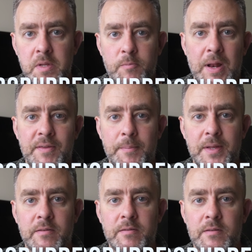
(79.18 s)
whatever that
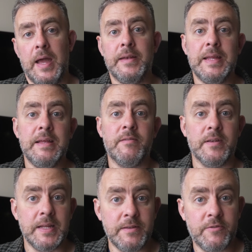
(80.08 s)
means. And it is
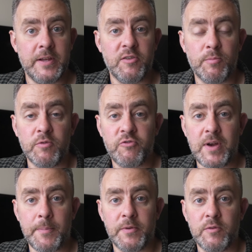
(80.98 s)
an interchangeable
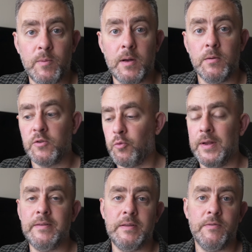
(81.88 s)
strap as well,
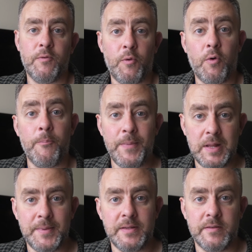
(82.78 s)
24
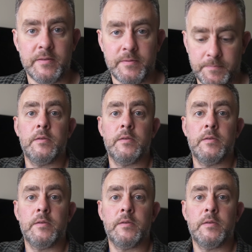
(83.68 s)
millimeters.